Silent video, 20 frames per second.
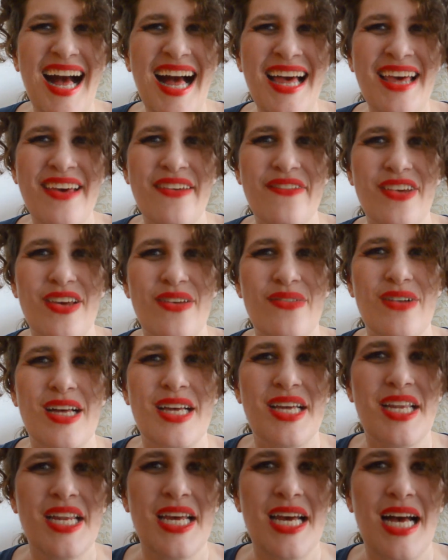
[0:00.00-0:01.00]
Hi
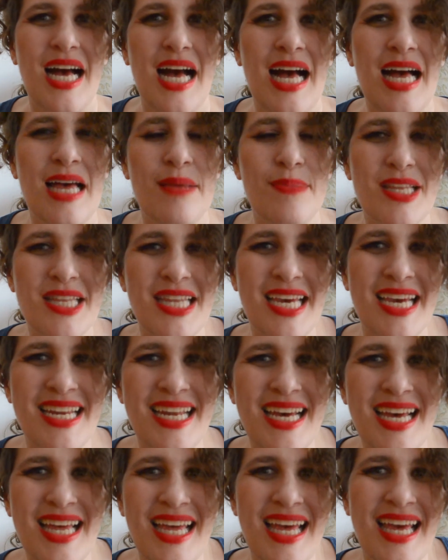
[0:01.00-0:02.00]
everyone, I'm
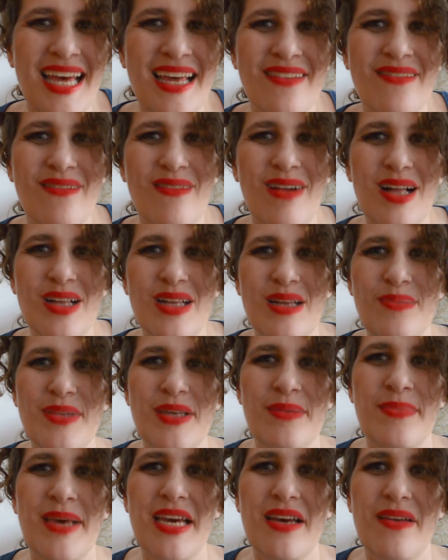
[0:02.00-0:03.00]
Elena and welcome to
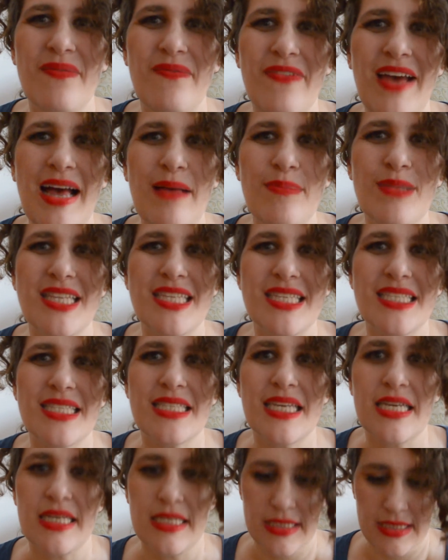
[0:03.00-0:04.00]
Makeup
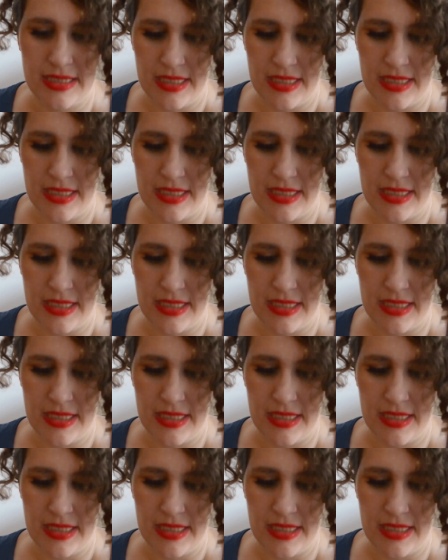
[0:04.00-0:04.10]
Fabulousness.